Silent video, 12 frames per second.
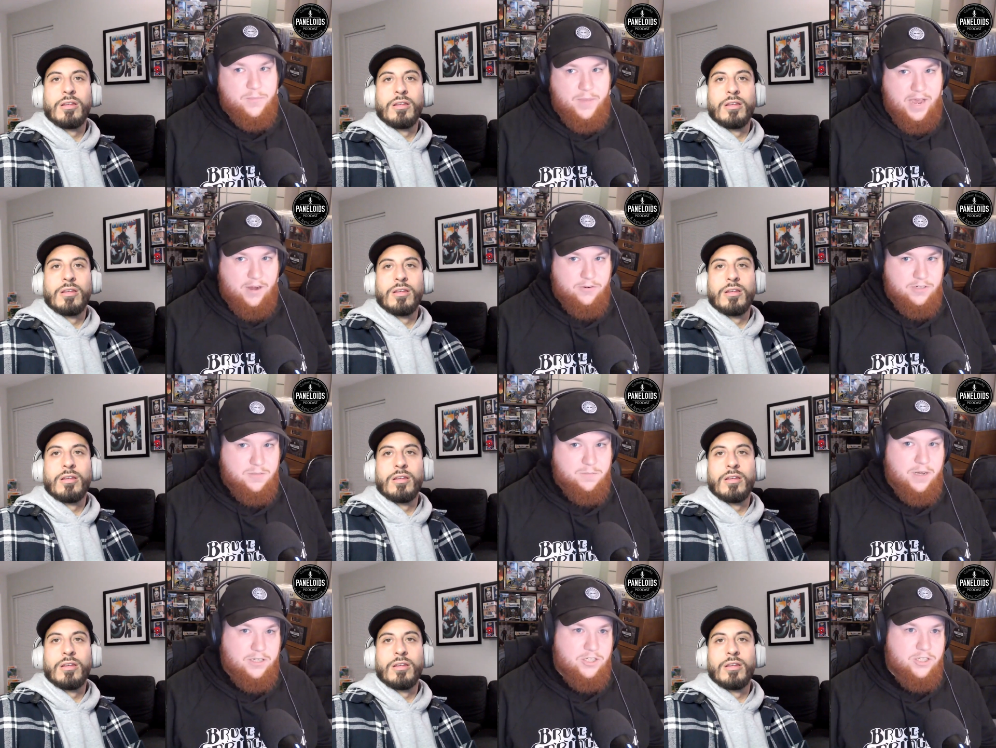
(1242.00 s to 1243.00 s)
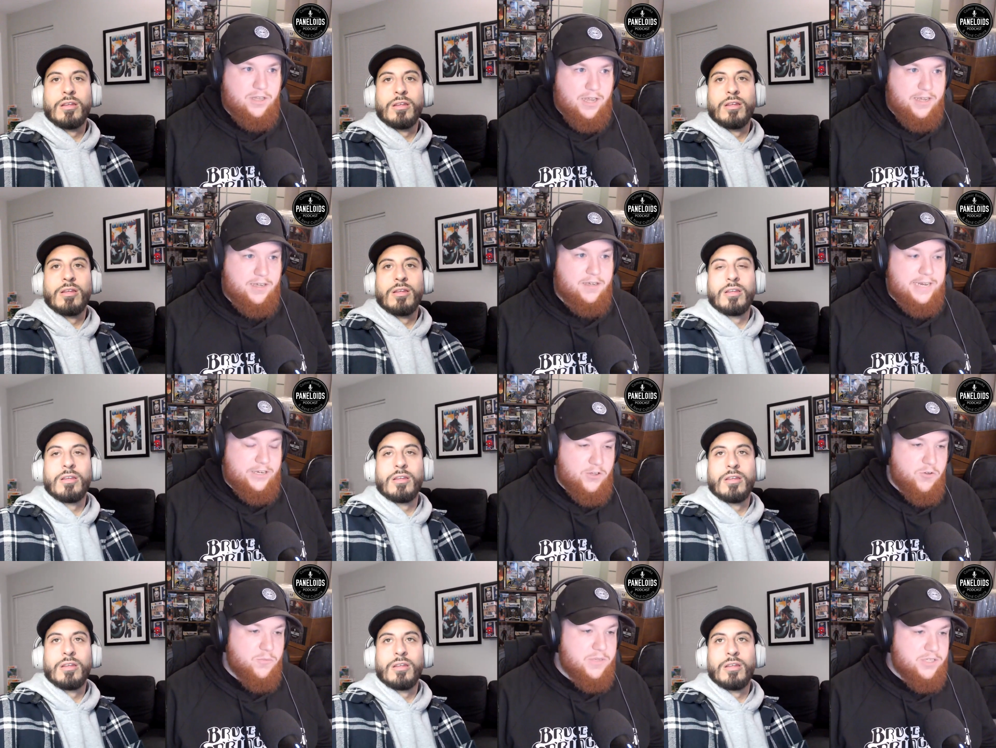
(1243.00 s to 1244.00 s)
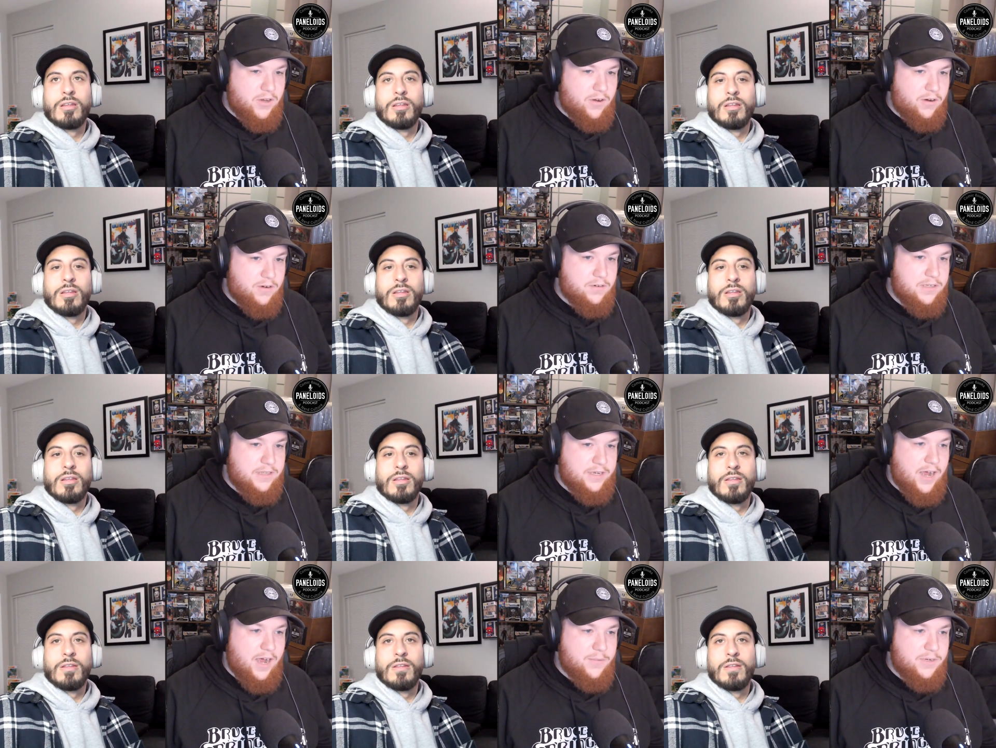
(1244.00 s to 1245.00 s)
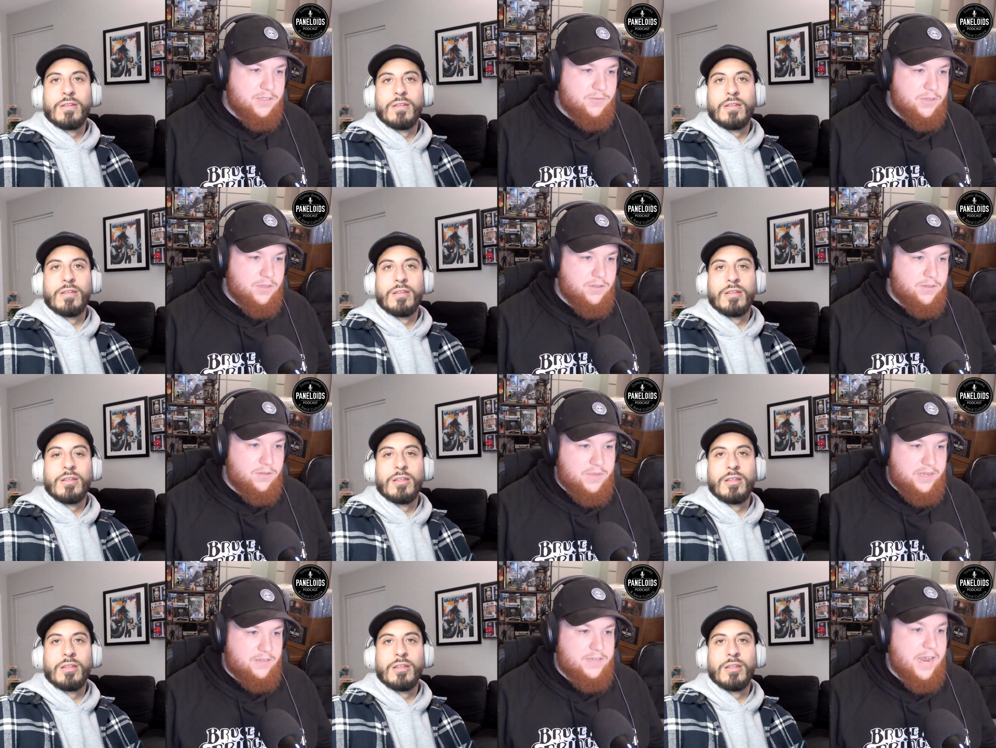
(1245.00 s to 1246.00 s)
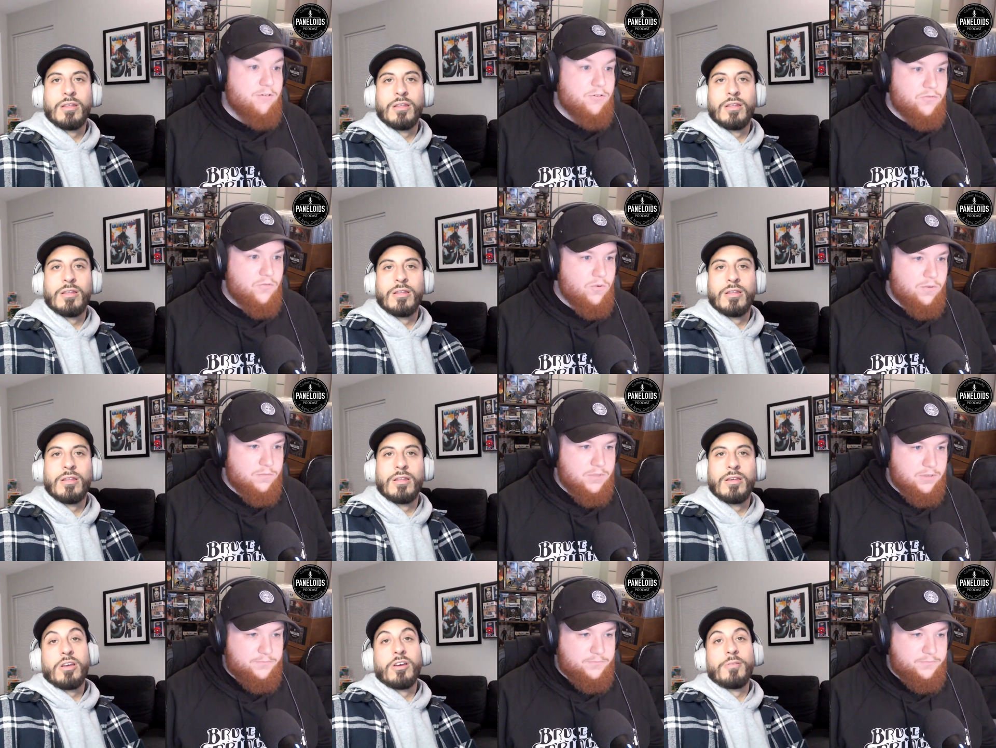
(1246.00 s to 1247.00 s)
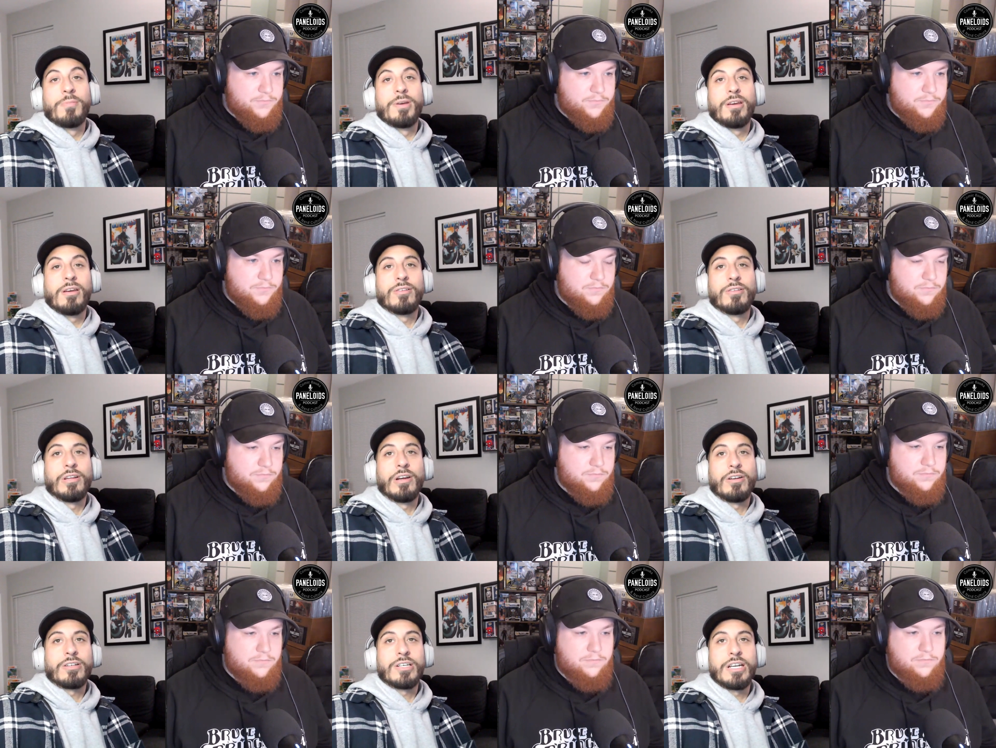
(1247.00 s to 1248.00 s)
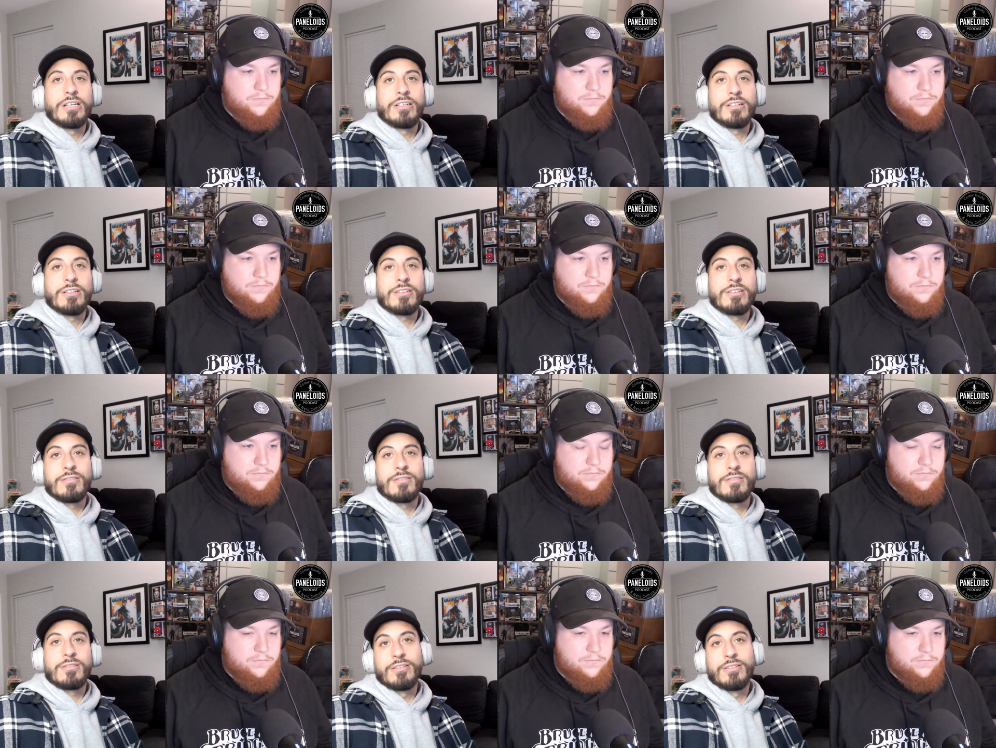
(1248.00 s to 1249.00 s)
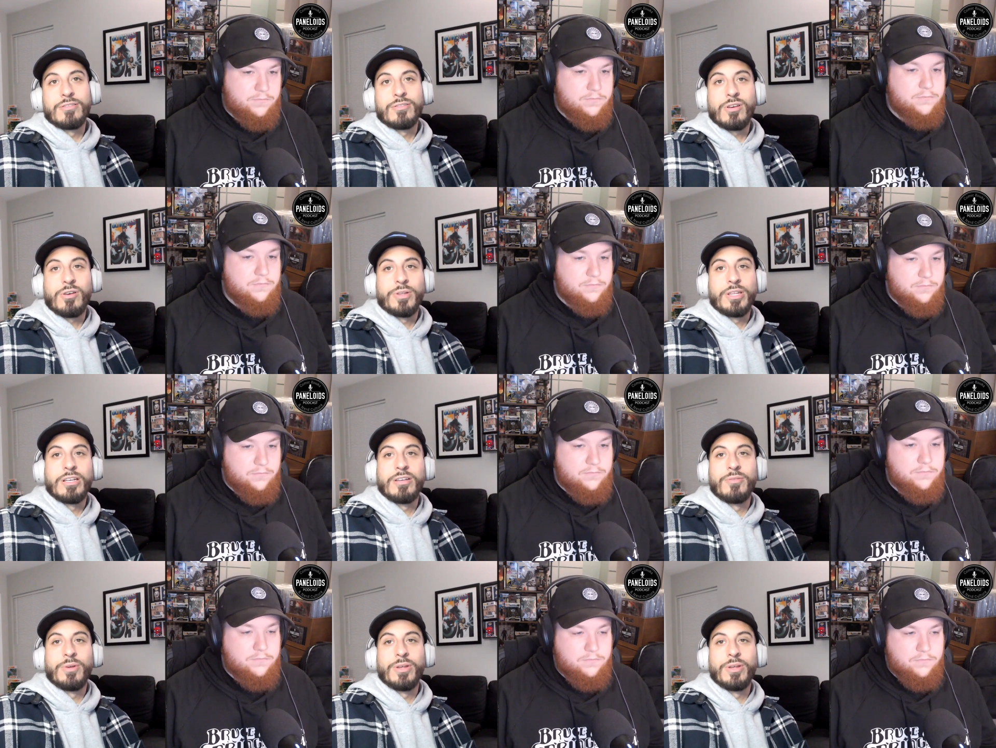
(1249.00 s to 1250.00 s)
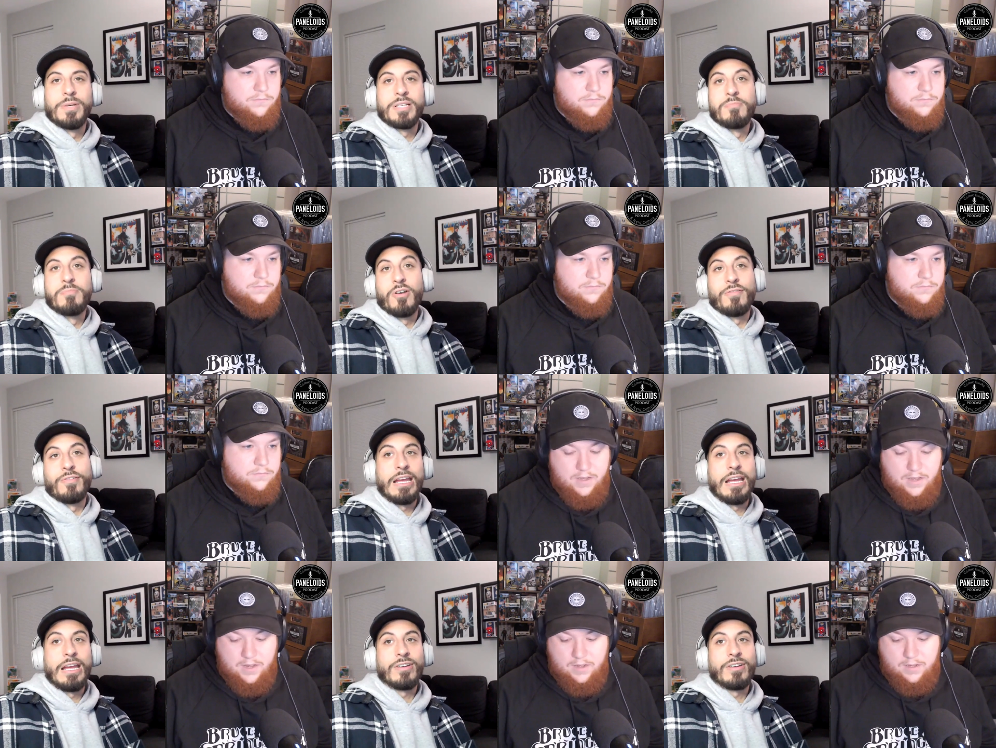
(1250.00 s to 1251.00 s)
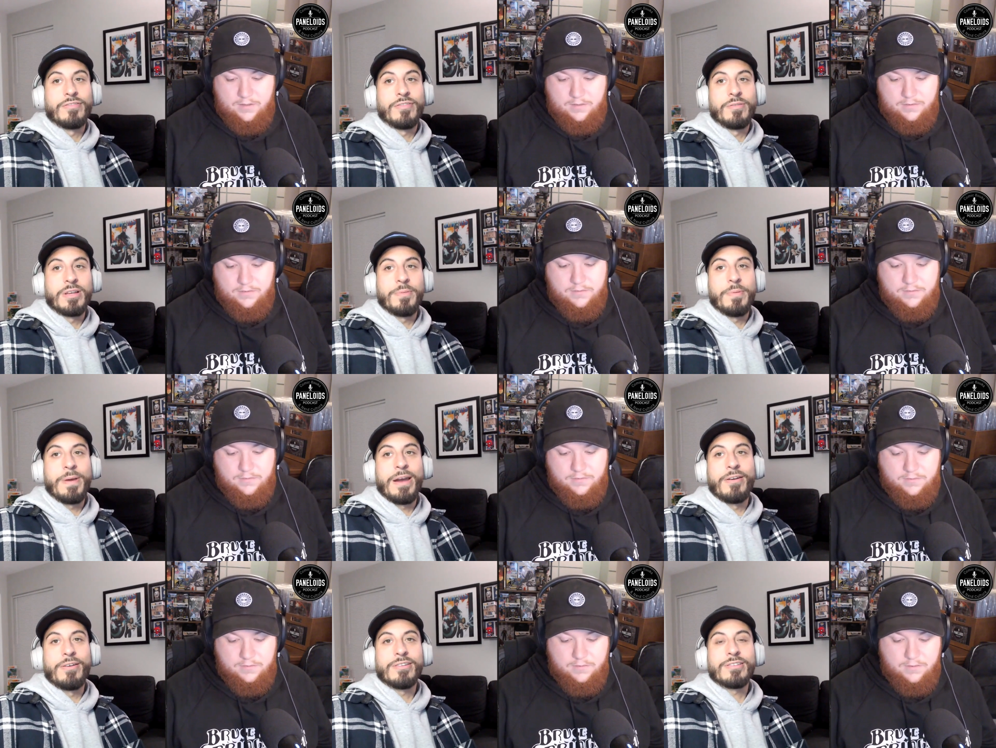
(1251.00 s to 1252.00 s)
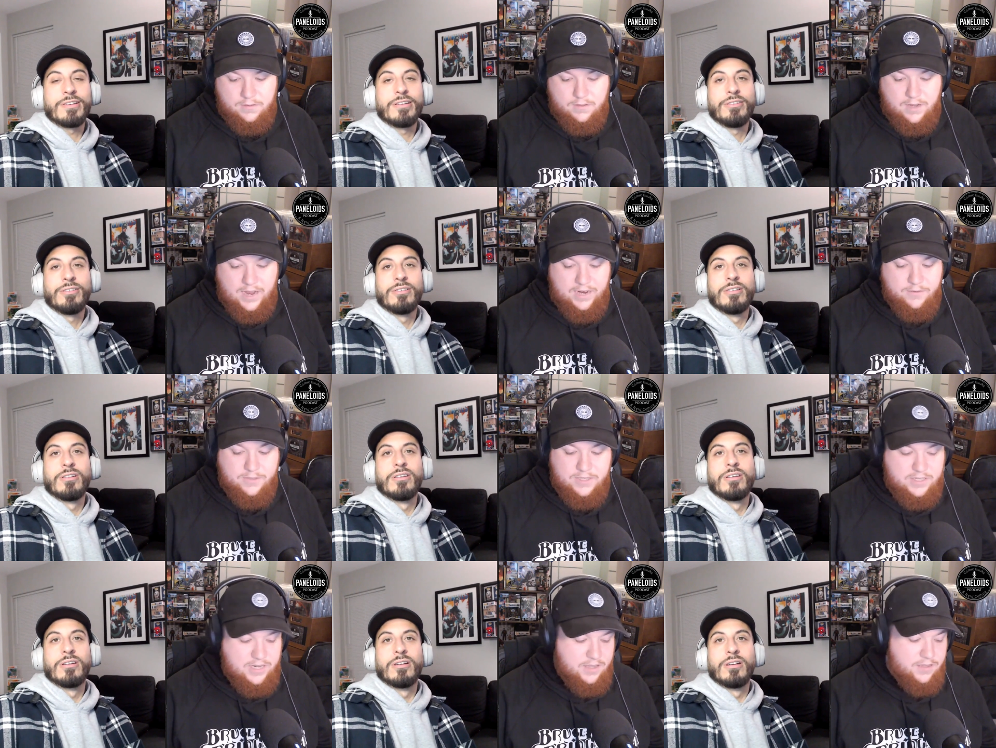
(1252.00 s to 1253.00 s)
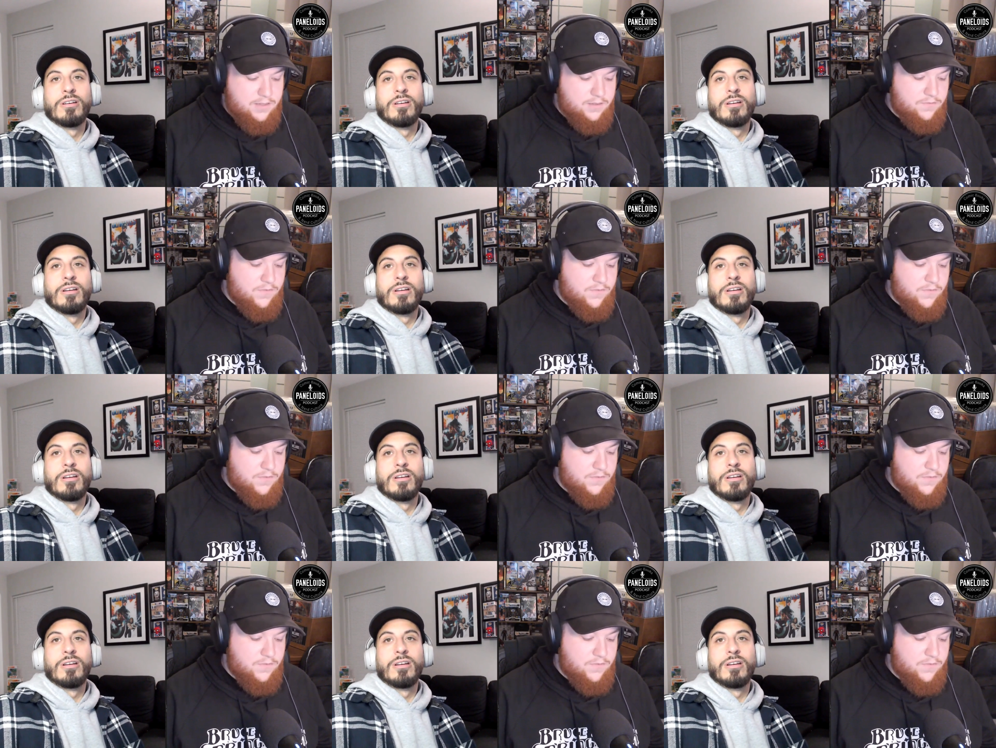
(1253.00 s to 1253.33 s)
Speaker 1: the powers, much like Inhumans are in the comics with being terraformed. Could be.
Speaker 2: They are changing things. You saw what they did with Miss Marvel. Yeah. Gave her different type of powers. So.
Speaker 1: I would say that